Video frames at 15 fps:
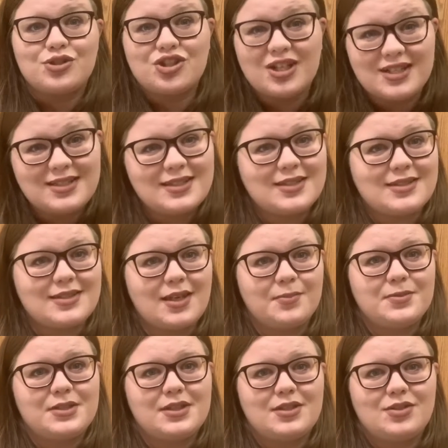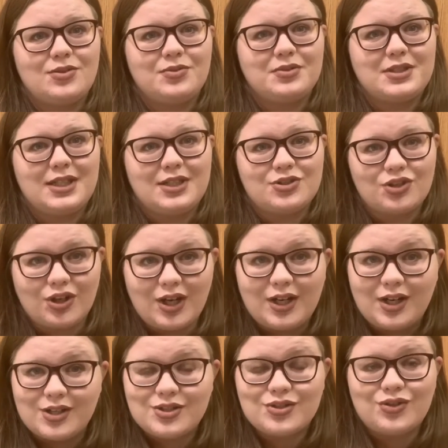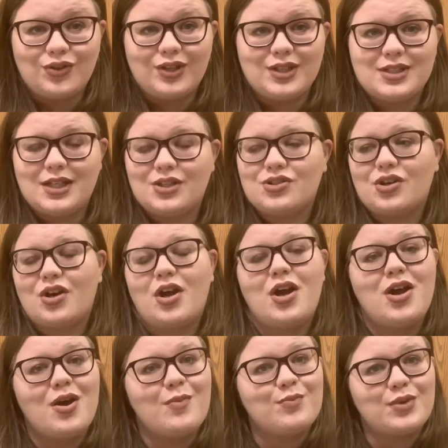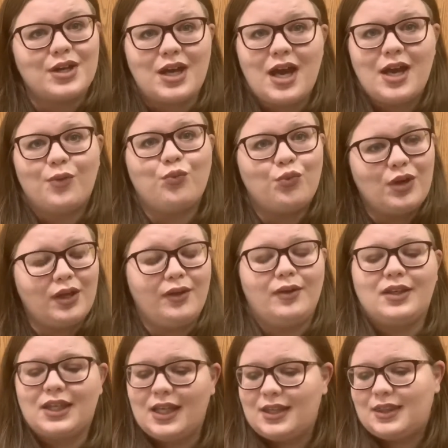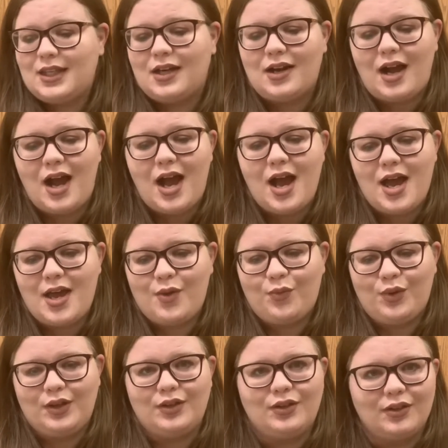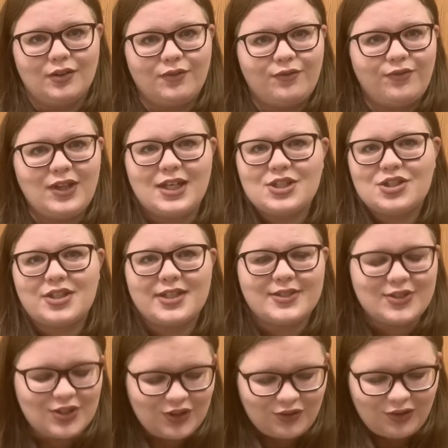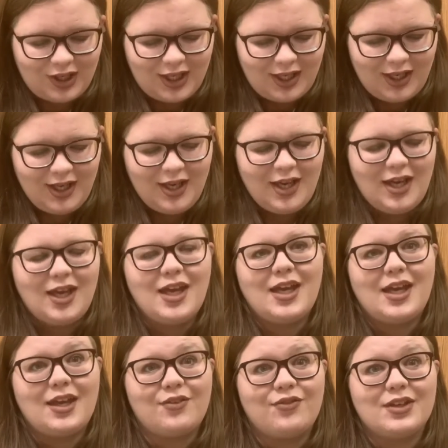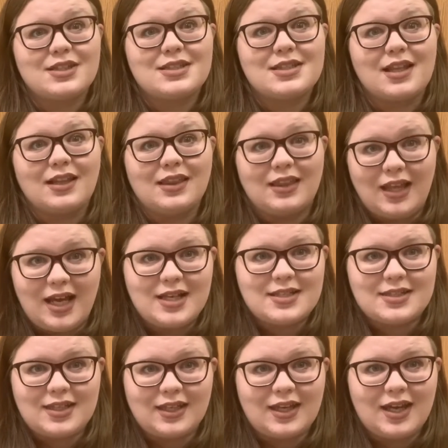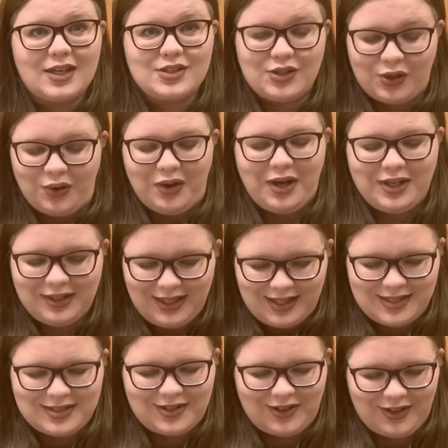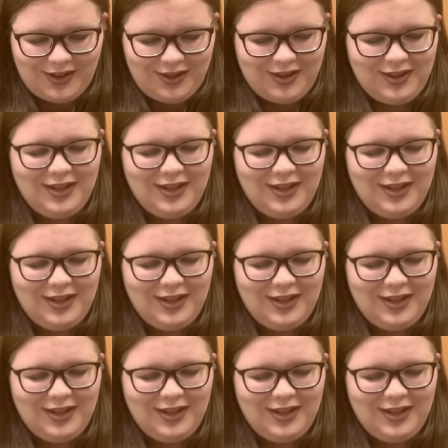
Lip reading: just a substitute teacher and a student teacher, but I will get there. I will finish this degree if it's the last thing I do on this earth.